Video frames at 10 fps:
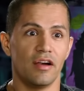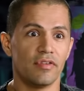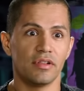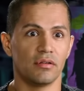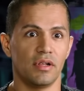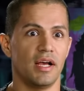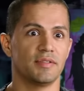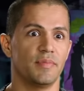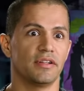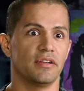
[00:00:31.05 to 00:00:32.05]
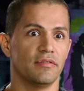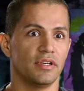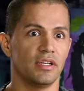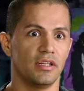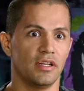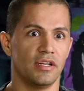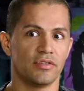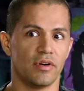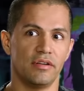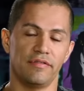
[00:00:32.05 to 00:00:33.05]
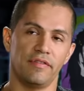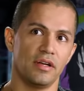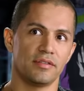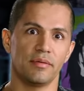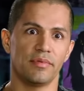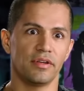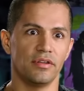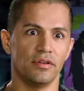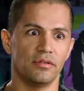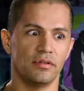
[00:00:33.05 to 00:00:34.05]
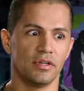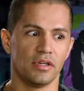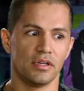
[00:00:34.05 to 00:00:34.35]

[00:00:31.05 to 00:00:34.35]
little aspect of it and trying to find something new